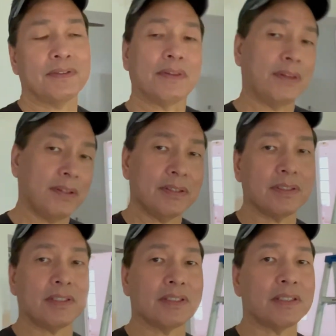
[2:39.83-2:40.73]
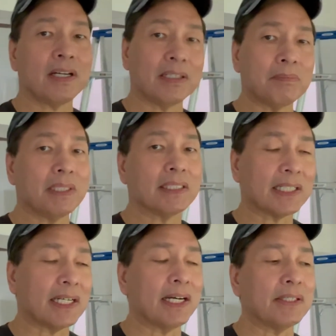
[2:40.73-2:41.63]
This is the
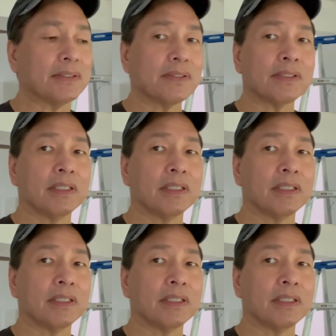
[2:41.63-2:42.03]
Salamanca house.